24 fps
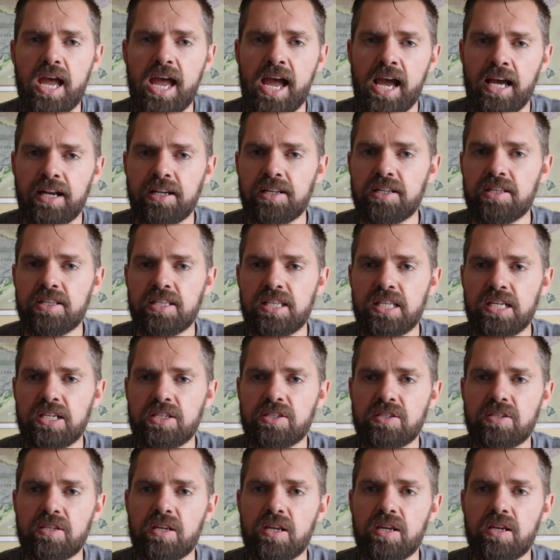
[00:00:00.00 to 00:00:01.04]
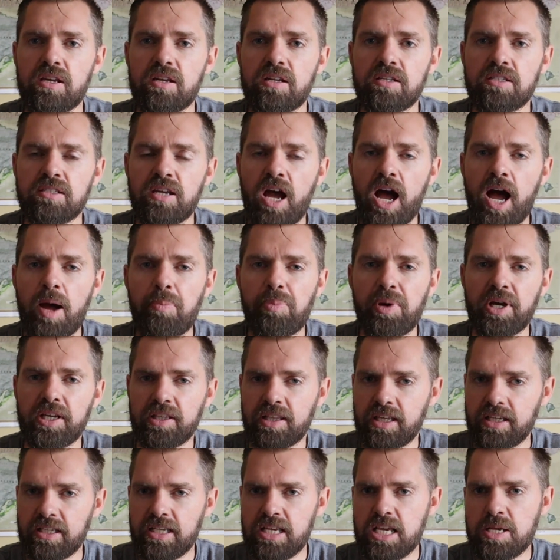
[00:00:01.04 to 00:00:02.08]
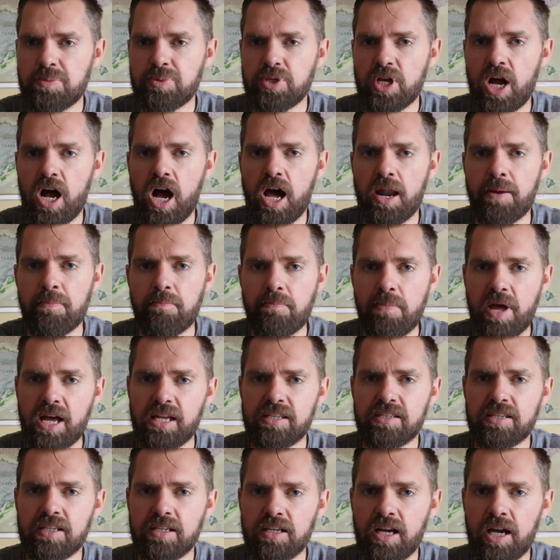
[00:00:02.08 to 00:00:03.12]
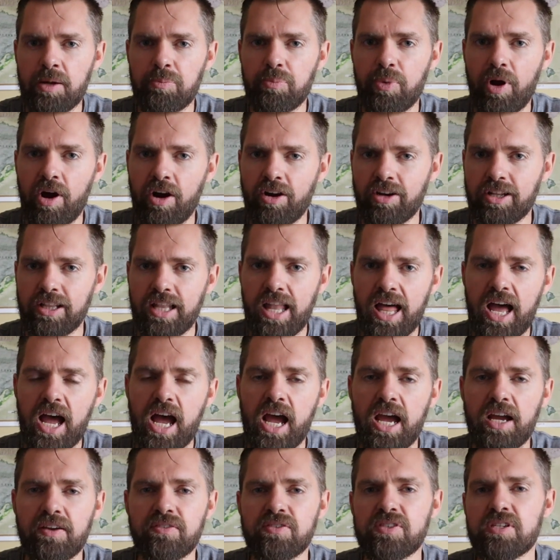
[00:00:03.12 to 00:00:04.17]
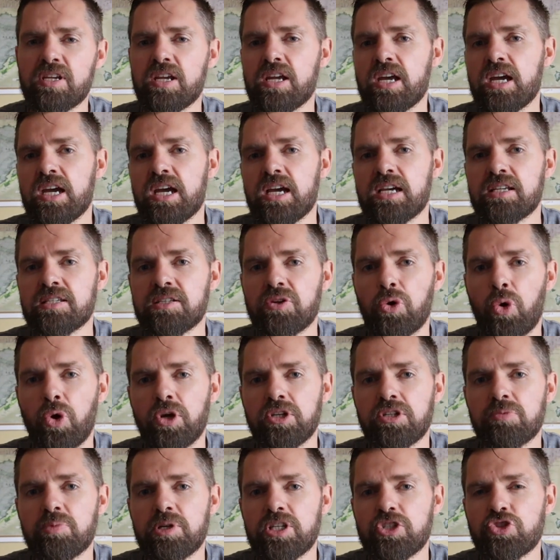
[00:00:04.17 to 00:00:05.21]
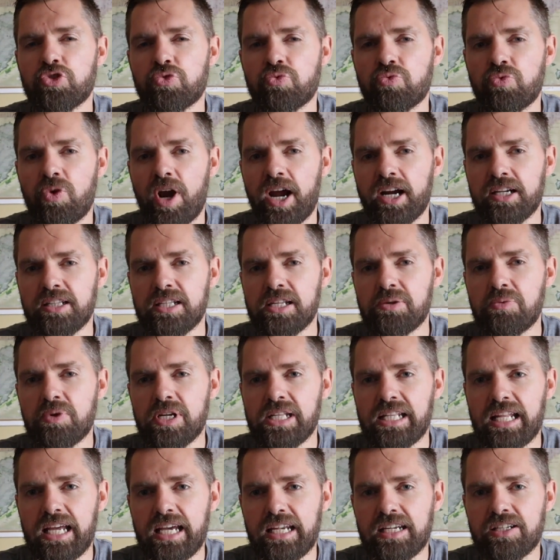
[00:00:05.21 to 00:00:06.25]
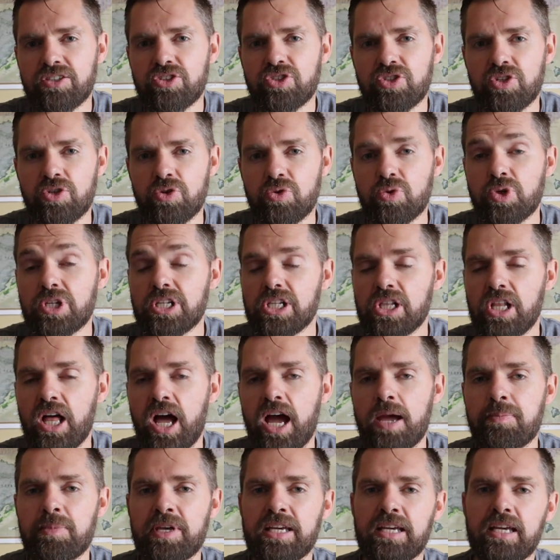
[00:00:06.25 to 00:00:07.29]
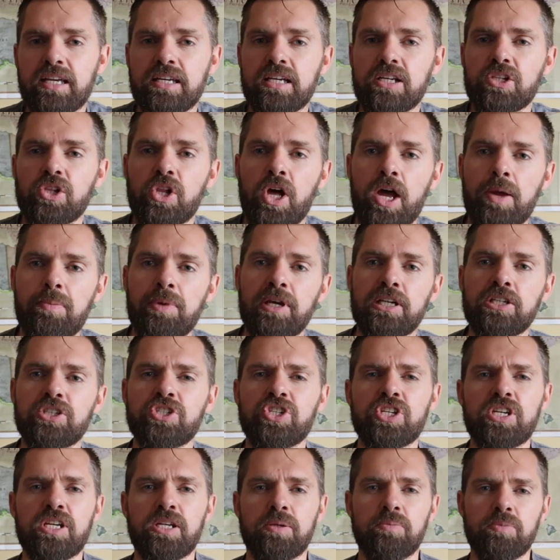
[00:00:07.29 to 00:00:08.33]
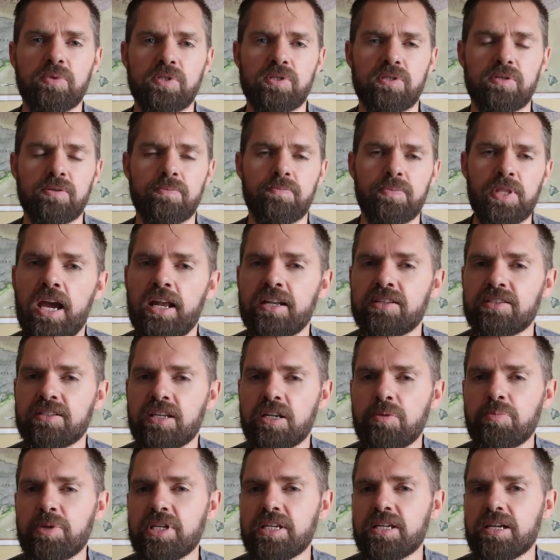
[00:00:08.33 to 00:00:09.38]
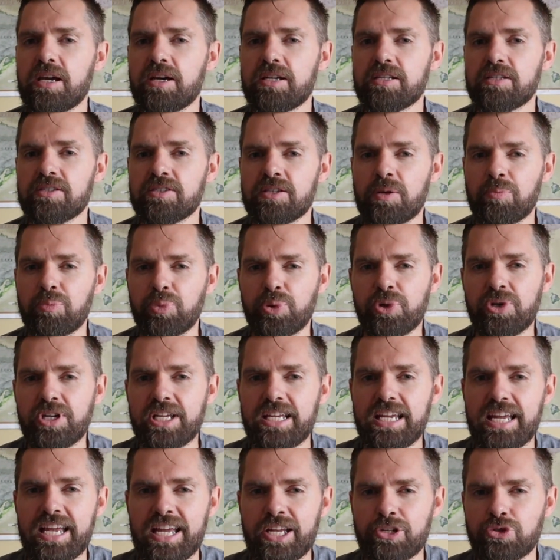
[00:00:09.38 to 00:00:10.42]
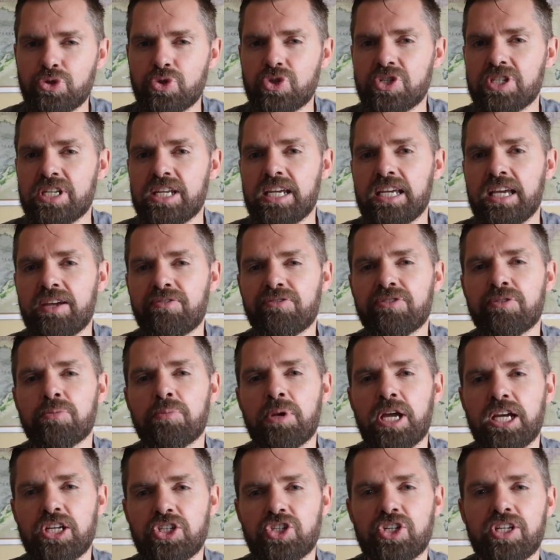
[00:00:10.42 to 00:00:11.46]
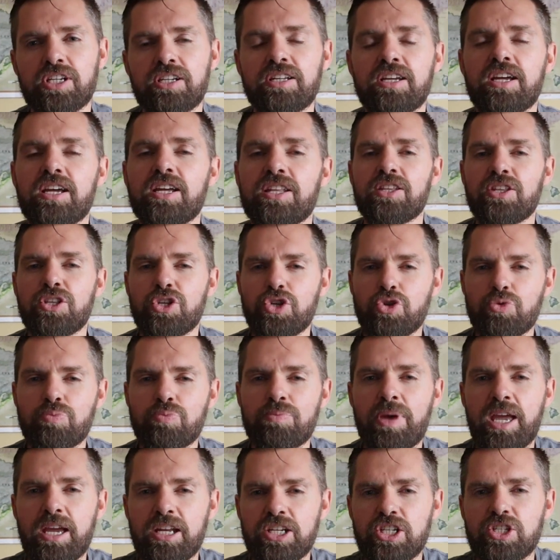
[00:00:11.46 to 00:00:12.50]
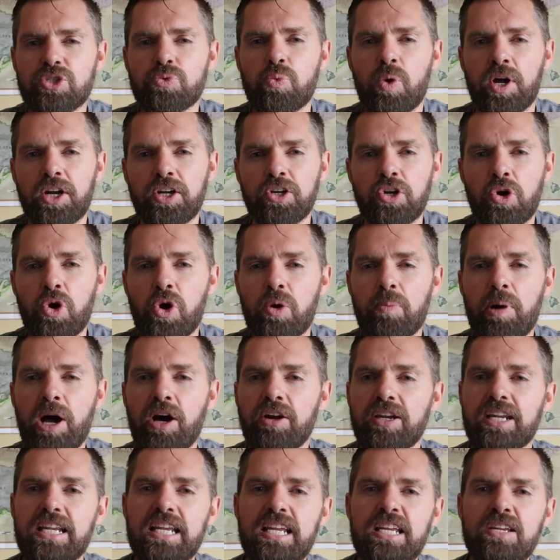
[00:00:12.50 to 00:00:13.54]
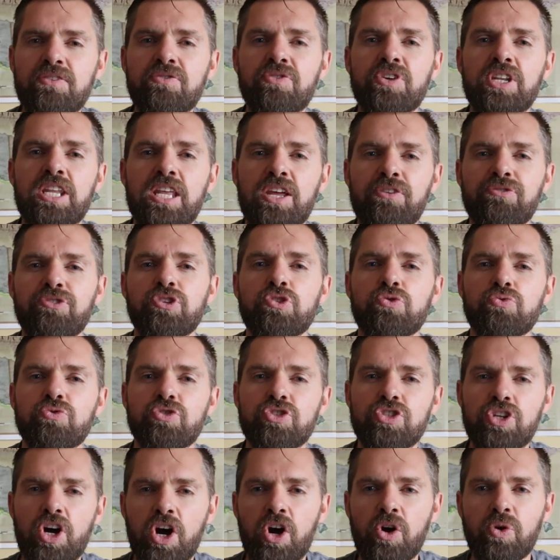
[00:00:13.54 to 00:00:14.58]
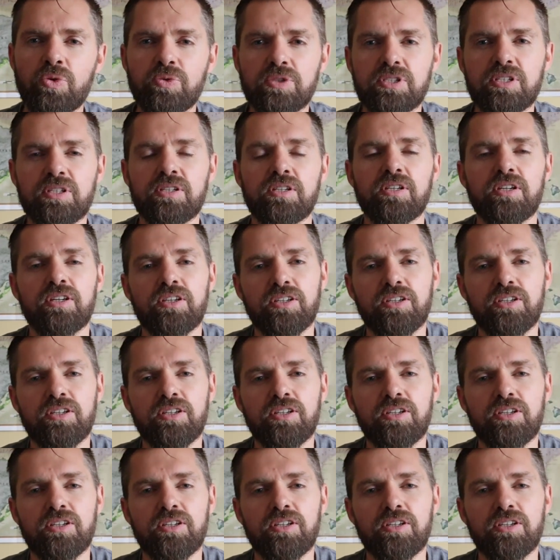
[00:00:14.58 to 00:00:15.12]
And this topic that keeps on messing up our lives is going to be directly related to climbing and climbing gyms and it's going to be some pretty interesting information that you may just want to know about even if you don't